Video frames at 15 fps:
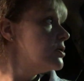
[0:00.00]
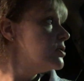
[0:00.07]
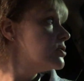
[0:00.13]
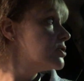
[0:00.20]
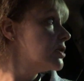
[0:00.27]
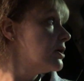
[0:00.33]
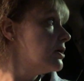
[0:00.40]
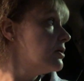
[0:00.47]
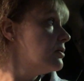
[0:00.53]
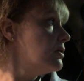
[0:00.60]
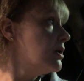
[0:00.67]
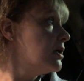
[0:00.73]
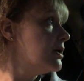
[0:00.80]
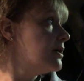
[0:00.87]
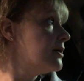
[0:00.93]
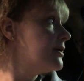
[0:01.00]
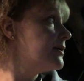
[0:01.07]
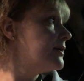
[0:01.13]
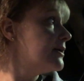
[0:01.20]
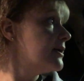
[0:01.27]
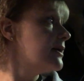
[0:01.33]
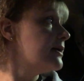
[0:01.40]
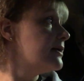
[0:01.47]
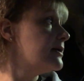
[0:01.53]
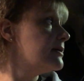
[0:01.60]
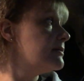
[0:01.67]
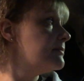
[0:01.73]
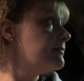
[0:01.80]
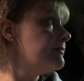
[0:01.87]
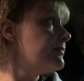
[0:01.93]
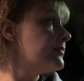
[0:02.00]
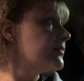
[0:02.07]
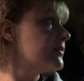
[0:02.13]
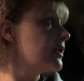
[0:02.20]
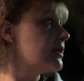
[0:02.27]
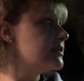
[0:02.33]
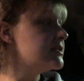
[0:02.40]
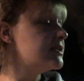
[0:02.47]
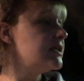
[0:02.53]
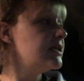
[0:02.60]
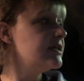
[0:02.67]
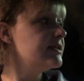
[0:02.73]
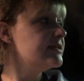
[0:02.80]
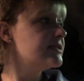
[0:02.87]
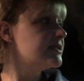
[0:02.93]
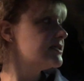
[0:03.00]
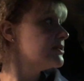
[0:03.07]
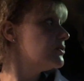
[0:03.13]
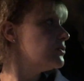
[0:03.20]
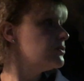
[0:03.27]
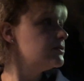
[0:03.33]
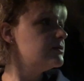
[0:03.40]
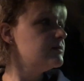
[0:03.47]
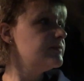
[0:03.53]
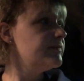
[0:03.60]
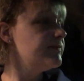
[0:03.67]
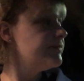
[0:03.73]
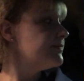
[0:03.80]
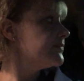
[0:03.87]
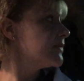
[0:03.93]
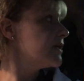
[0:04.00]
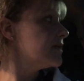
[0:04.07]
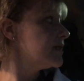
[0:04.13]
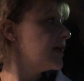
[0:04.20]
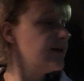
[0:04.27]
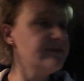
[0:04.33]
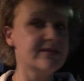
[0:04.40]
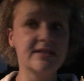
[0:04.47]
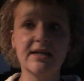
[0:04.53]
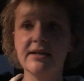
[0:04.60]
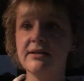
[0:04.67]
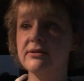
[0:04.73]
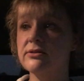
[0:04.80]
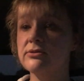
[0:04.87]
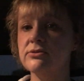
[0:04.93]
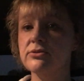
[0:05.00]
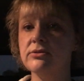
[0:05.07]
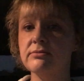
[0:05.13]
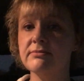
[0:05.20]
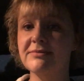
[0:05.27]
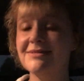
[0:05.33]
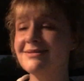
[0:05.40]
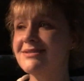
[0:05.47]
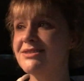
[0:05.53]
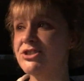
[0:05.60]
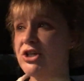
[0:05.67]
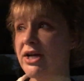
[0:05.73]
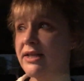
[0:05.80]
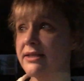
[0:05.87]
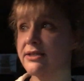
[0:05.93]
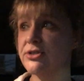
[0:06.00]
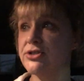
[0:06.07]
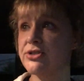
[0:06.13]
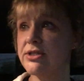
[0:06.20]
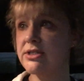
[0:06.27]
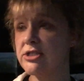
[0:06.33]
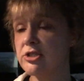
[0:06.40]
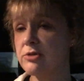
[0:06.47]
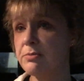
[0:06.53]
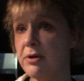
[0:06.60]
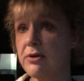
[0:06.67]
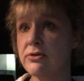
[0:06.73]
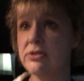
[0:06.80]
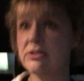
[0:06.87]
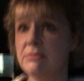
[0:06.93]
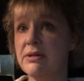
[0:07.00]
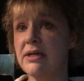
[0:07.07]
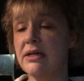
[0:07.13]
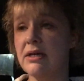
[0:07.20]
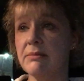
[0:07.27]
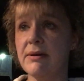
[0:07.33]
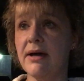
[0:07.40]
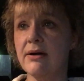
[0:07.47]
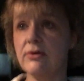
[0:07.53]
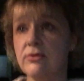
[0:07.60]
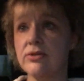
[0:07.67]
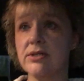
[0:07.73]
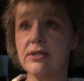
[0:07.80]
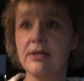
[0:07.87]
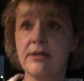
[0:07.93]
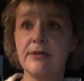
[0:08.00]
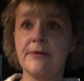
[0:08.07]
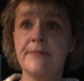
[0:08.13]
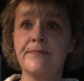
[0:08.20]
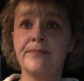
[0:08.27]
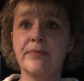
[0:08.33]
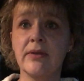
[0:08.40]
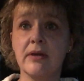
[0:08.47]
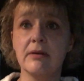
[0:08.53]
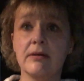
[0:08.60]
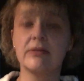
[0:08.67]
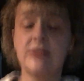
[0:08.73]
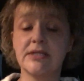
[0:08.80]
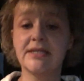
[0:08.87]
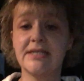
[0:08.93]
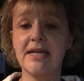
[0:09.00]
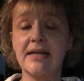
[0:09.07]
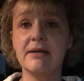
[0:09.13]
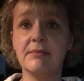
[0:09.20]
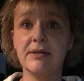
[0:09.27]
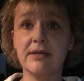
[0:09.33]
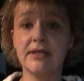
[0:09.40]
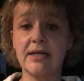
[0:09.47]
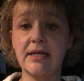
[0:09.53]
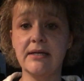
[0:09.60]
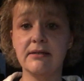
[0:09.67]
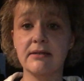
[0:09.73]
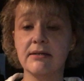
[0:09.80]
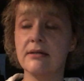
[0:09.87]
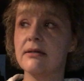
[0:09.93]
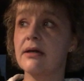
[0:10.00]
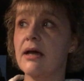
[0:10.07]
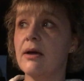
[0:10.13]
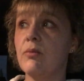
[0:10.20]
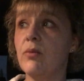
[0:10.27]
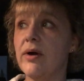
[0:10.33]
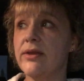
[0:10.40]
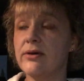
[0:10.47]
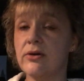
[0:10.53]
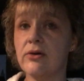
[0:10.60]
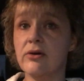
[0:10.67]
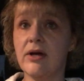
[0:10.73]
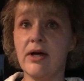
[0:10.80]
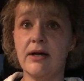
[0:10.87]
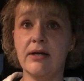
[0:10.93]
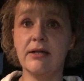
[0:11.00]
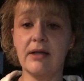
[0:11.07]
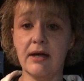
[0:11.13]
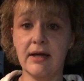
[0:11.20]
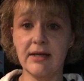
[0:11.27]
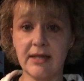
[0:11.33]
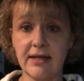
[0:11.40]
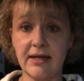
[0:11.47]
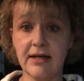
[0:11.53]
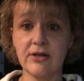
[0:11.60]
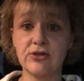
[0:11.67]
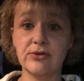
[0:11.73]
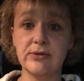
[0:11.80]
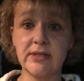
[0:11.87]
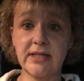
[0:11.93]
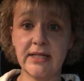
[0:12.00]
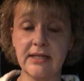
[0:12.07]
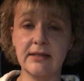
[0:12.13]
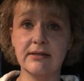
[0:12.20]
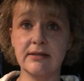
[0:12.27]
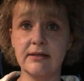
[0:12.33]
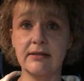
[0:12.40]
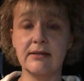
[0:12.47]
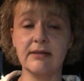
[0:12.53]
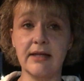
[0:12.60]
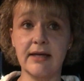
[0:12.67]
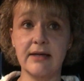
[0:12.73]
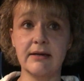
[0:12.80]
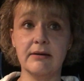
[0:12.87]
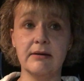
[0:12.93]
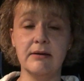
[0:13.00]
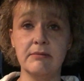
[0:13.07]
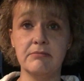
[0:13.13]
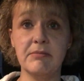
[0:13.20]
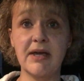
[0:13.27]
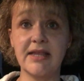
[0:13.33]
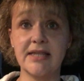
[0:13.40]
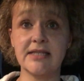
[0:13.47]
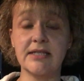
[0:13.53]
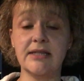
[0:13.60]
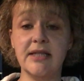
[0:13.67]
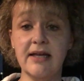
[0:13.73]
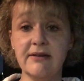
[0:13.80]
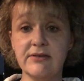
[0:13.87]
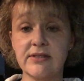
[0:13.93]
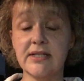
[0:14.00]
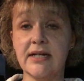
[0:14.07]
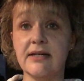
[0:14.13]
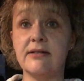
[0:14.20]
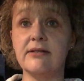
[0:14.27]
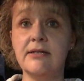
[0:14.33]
So, um, seeing as this whole lifestyle challenge is supposed to be about sustainability and whether or not I can actually like make this a lifestyle